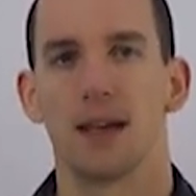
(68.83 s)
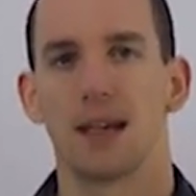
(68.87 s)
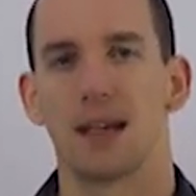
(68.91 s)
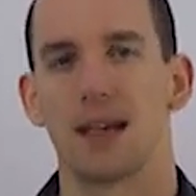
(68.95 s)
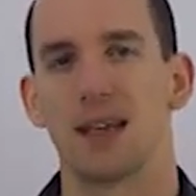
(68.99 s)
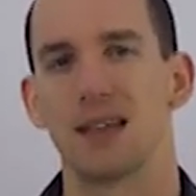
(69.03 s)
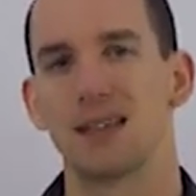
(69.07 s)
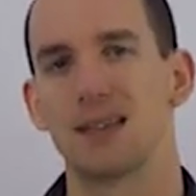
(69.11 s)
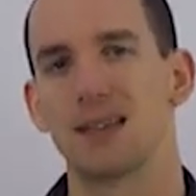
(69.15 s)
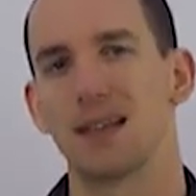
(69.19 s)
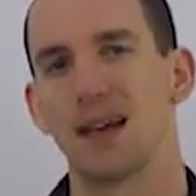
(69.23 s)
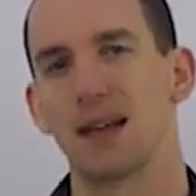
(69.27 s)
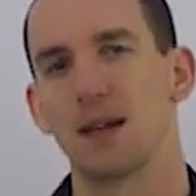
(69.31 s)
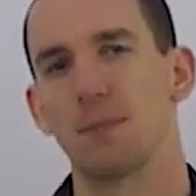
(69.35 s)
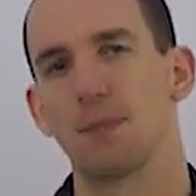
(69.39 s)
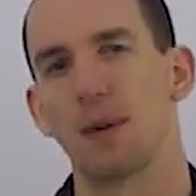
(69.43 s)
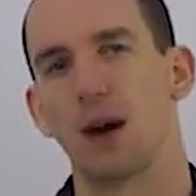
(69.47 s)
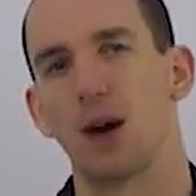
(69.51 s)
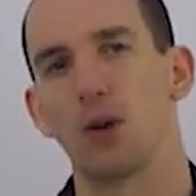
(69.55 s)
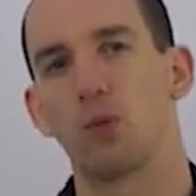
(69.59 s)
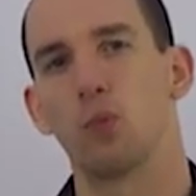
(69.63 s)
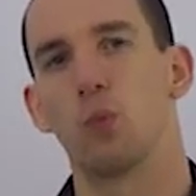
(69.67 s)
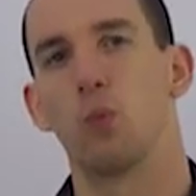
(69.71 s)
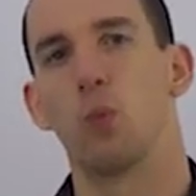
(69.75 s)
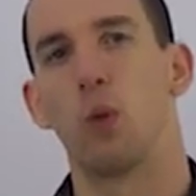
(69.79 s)
is that
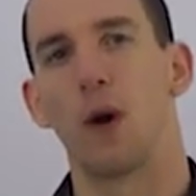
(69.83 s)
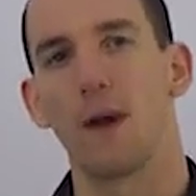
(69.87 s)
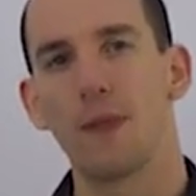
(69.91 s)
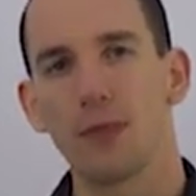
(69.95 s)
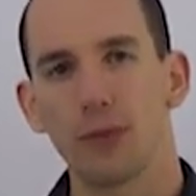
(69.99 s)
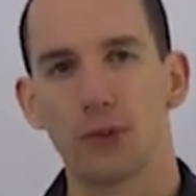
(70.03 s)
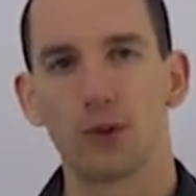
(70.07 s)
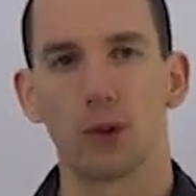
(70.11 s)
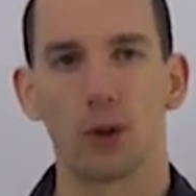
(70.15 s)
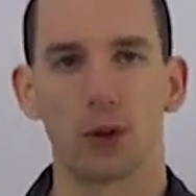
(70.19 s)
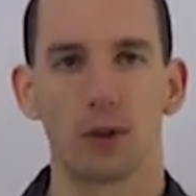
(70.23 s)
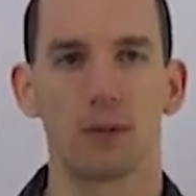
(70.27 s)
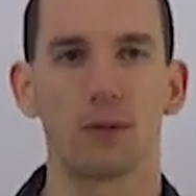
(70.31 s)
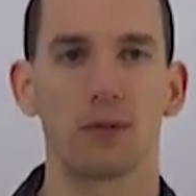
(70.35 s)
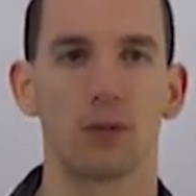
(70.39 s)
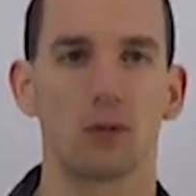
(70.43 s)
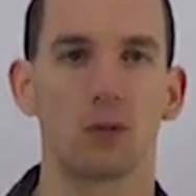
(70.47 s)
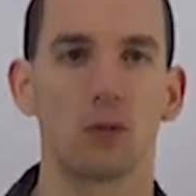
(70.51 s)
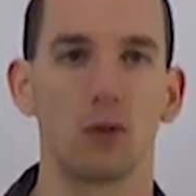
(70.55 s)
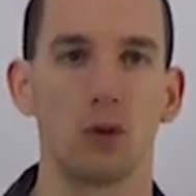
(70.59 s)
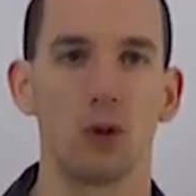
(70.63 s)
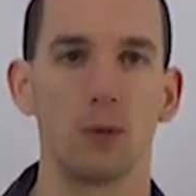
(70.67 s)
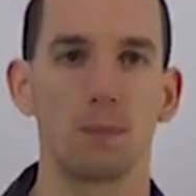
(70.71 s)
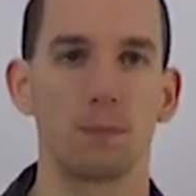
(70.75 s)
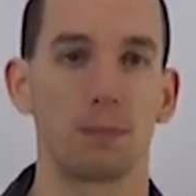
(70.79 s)
about one third of the
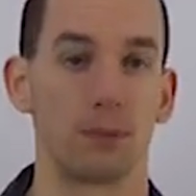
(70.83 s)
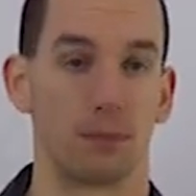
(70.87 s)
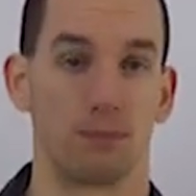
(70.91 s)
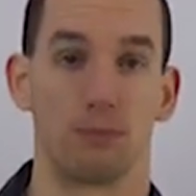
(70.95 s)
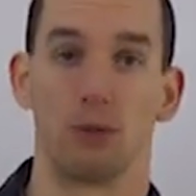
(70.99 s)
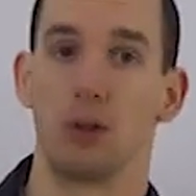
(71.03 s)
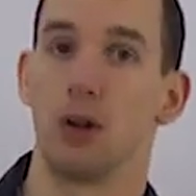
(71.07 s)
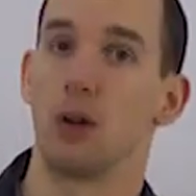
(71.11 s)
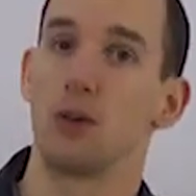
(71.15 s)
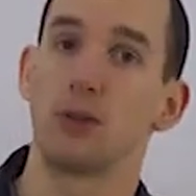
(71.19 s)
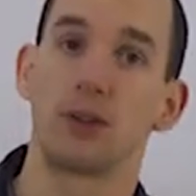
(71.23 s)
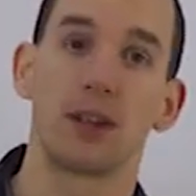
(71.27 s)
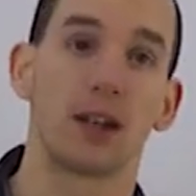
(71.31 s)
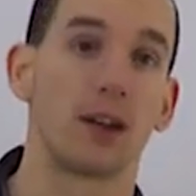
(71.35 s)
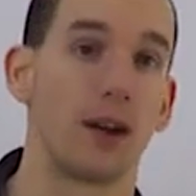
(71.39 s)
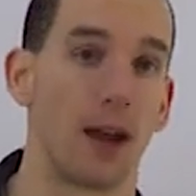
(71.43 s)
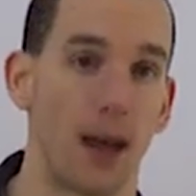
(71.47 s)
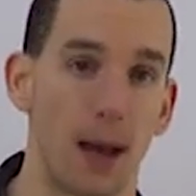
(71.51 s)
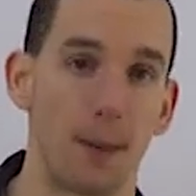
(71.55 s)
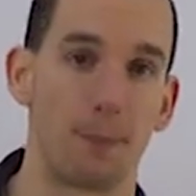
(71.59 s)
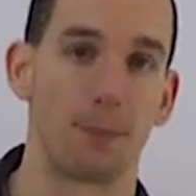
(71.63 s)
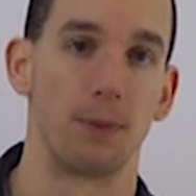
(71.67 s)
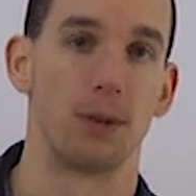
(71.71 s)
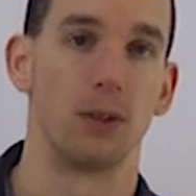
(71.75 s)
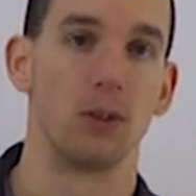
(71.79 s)
group, you know, they're
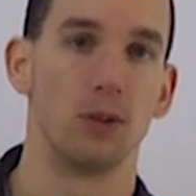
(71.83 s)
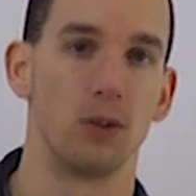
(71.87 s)
happy.